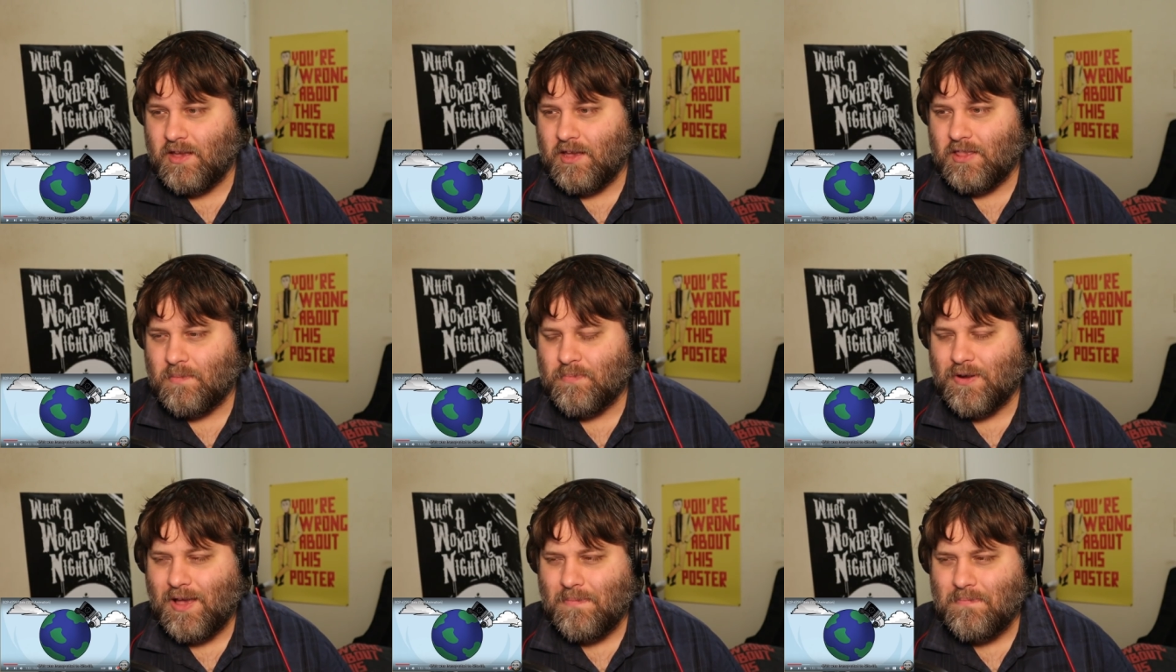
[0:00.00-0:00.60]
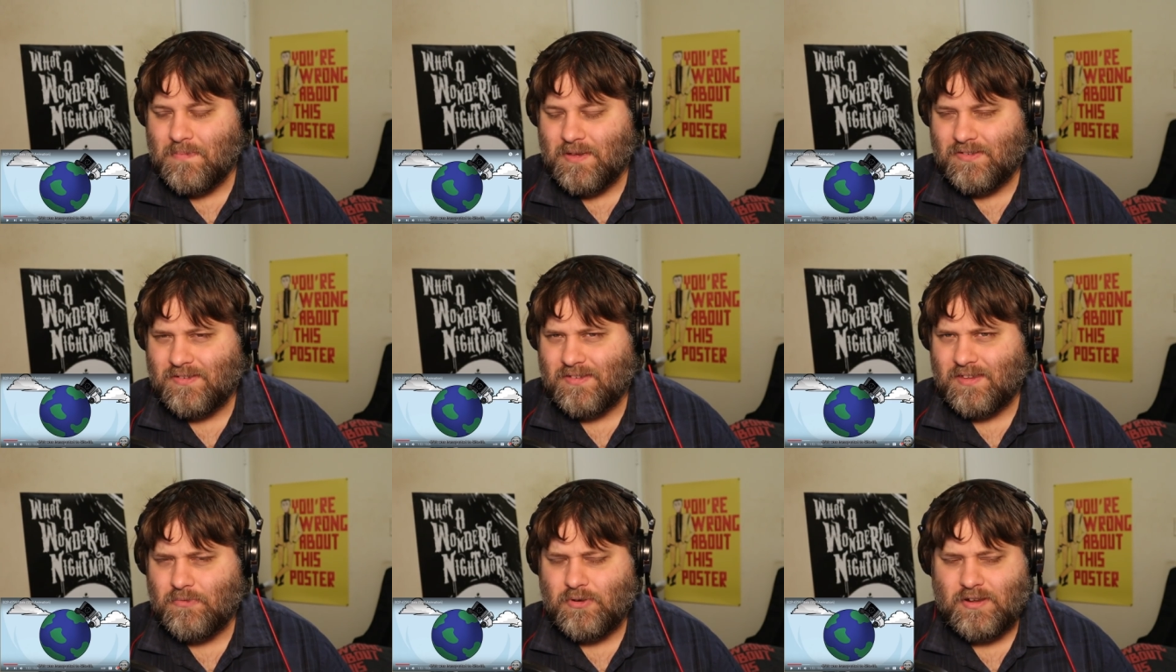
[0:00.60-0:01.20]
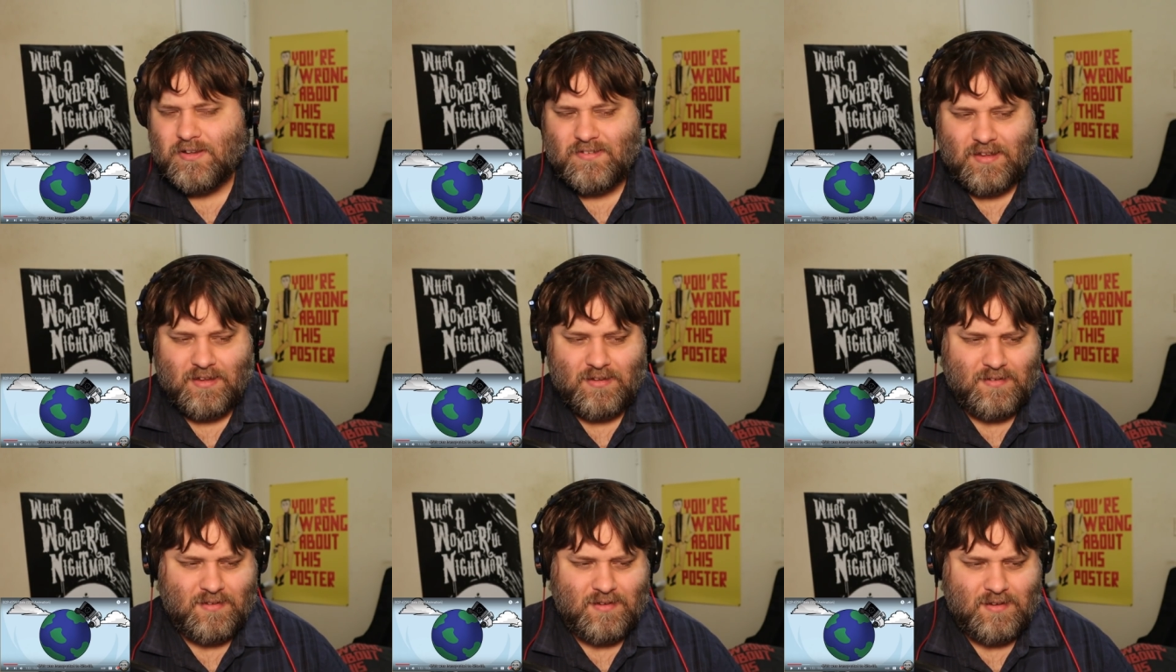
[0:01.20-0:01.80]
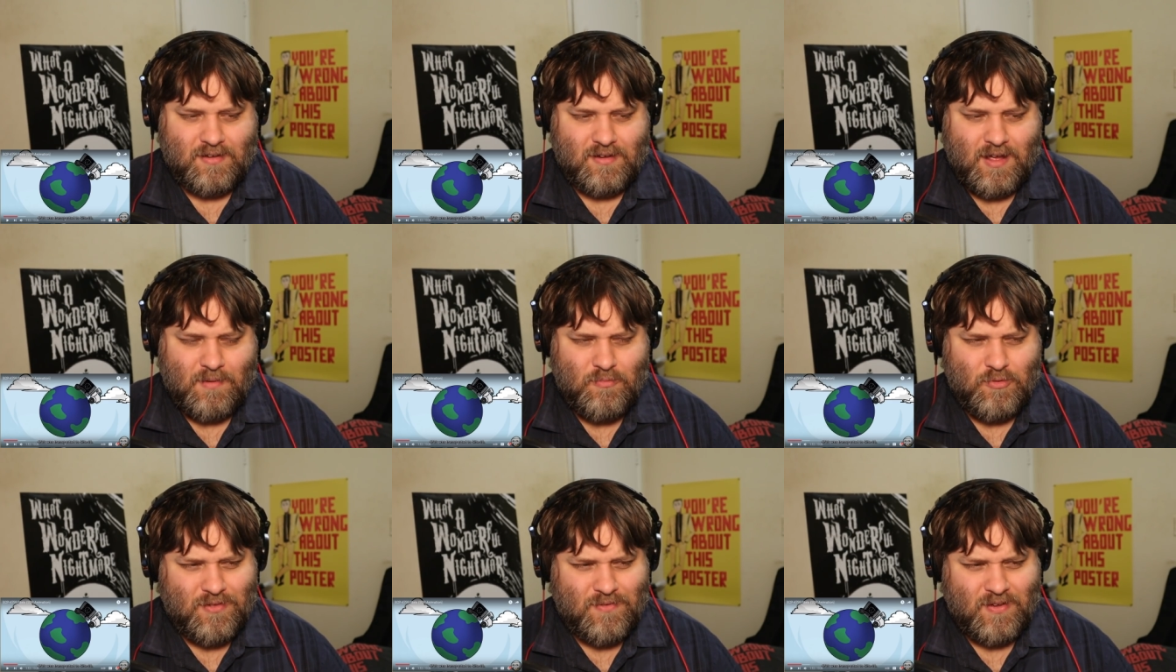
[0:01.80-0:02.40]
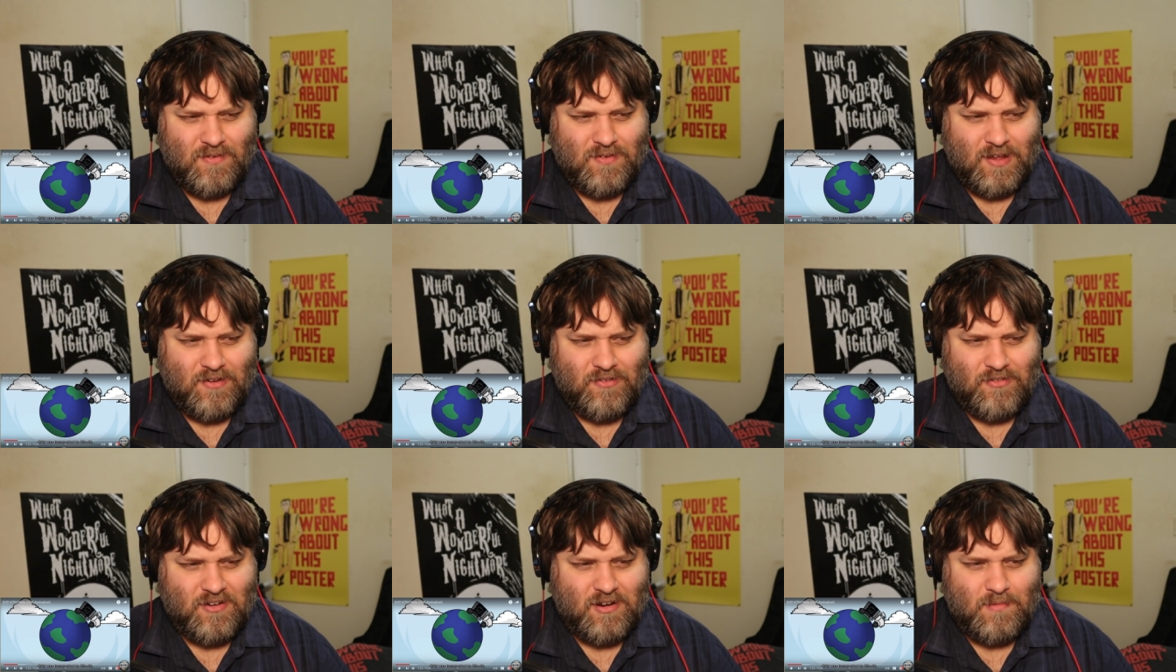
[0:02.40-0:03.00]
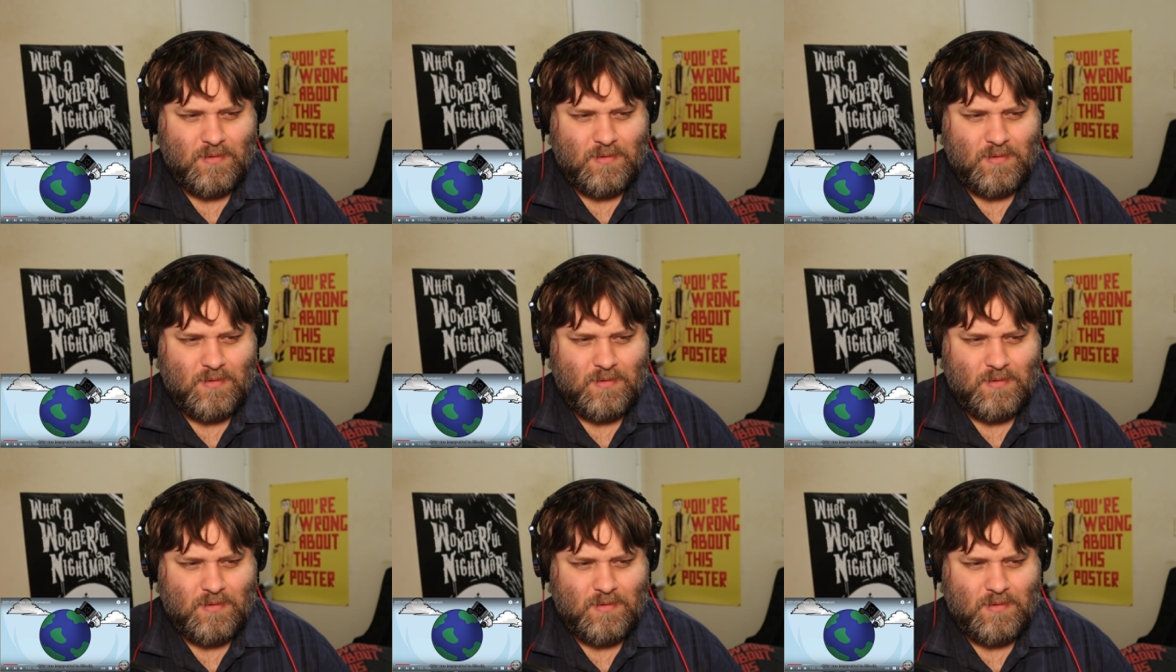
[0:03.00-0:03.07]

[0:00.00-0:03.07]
The problem is, is that what is it? I'm with the foundation.